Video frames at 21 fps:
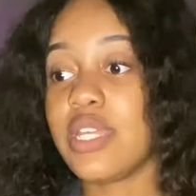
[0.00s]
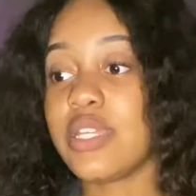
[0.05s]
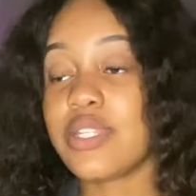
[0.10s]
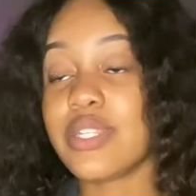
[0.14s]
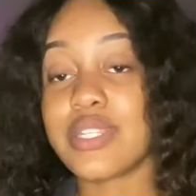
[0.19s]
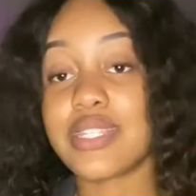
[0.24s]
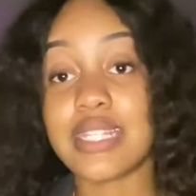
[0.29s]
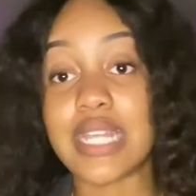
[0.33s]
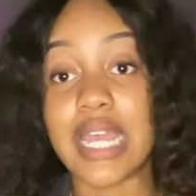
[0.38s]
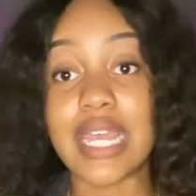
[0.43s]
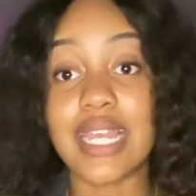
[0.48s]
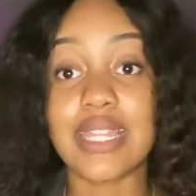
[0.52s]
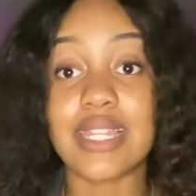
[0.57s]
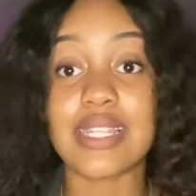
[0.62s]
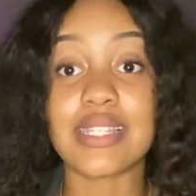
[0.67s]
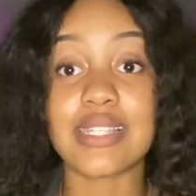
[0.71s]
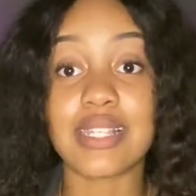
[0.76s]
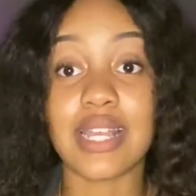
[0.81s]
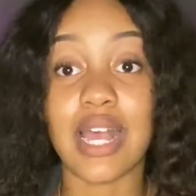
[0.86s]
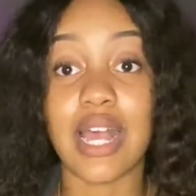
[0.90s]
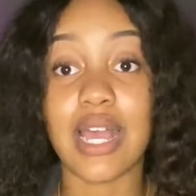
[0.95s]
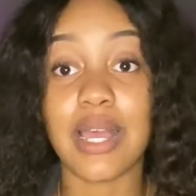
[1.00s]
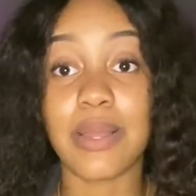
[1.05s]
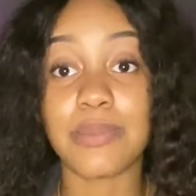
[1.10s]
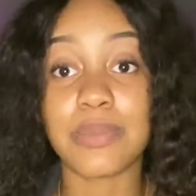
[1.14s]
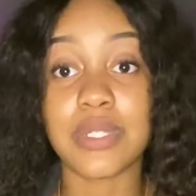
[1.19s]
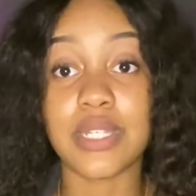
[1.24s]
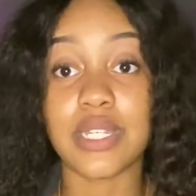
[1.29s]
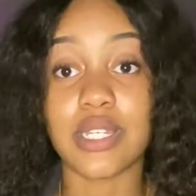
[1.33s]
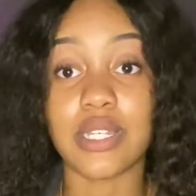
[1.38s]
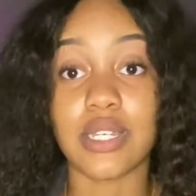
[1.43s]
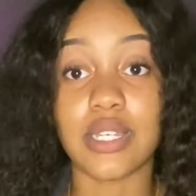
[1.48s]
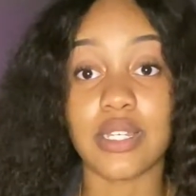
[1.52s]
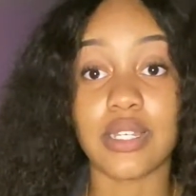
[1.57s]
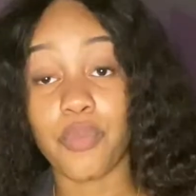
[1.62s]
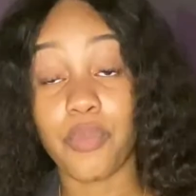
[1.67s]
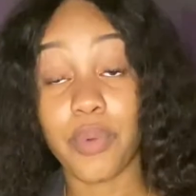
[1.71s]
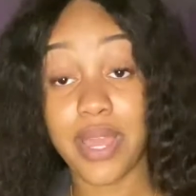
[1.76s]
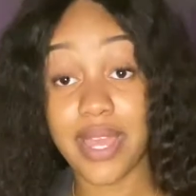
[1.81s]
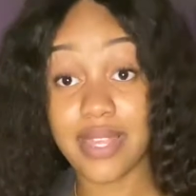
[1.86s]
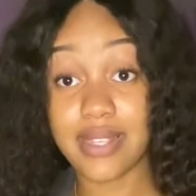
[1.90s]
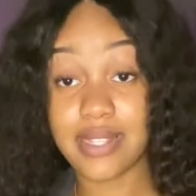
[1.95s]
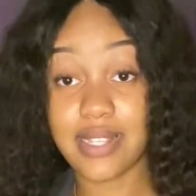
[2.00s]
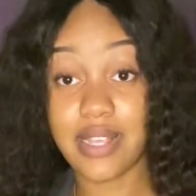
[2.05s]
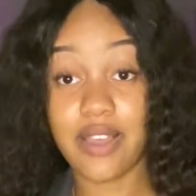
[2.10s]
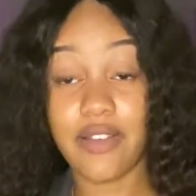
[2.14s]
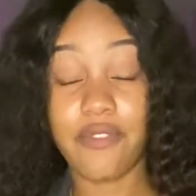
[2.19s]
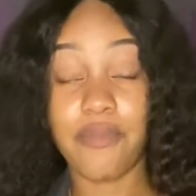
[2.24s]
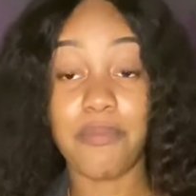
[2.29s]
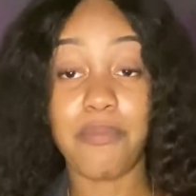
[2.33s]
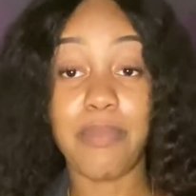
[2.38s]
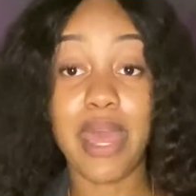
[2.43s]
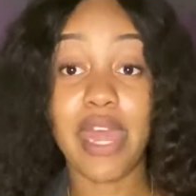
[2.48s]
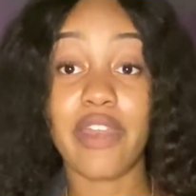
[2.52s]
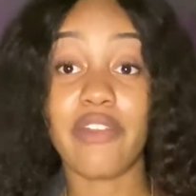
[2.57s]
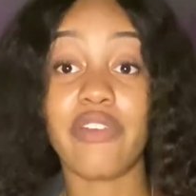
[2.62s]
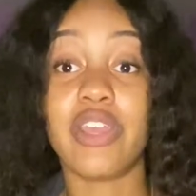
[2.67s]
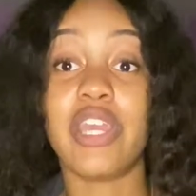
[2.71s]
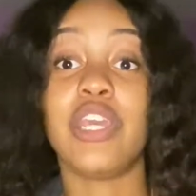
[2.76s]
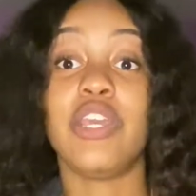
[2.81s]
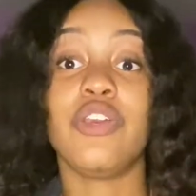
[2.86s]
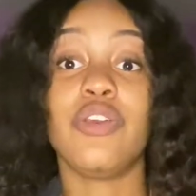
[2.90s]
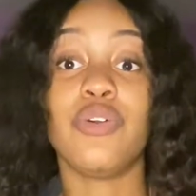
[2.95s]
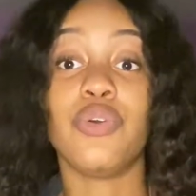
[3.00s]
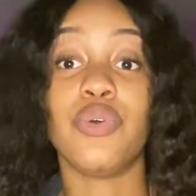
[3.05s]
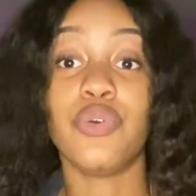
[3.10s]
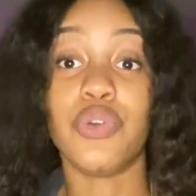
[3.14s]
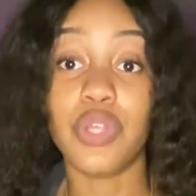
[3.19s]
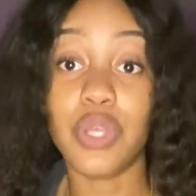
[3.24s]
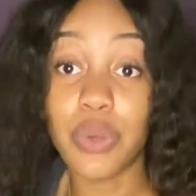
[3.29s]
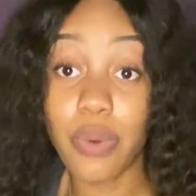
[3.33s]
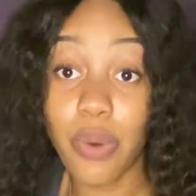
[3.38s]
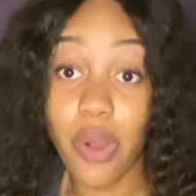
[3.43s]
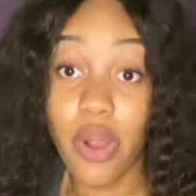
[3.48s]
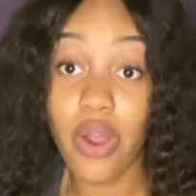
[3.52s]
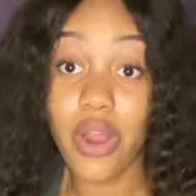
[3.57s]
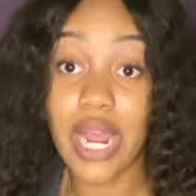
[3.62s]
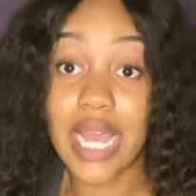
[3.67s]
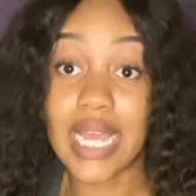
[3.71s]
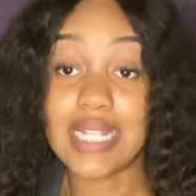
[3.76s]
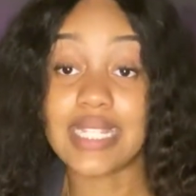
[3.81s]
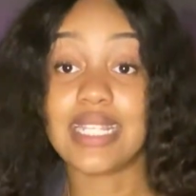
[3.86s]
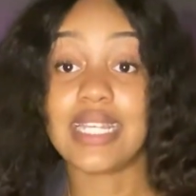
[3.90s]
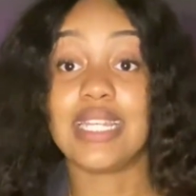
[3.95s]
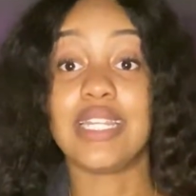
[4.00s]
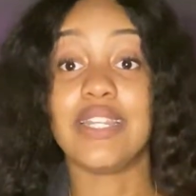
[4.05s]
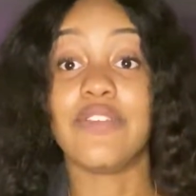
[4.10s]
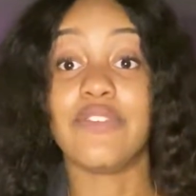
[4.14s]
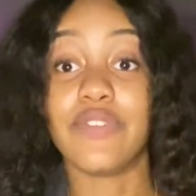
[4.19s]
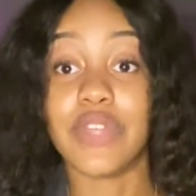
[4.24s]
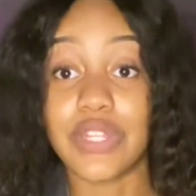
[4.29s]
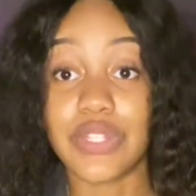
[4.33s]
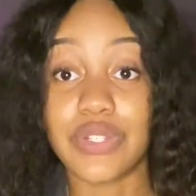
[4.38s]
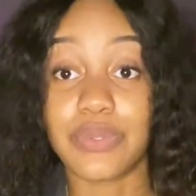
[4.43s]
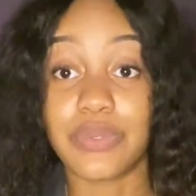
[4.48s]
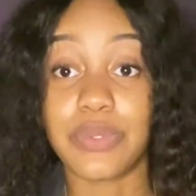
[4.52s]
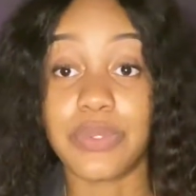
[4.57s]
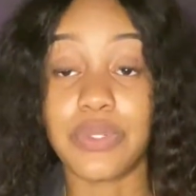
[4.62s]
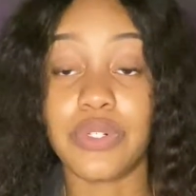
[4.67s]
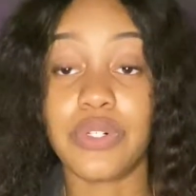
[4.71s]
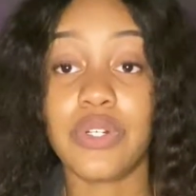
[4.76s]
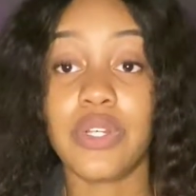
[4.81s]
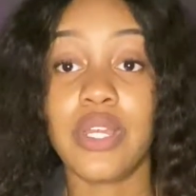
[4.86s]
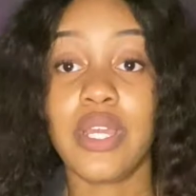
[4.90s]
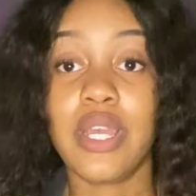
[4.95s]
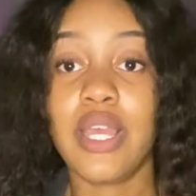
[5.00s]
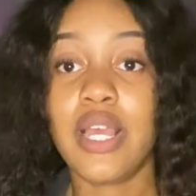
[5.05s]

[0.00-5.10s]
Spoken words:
just take this time to ways of bettering who you are as an individual.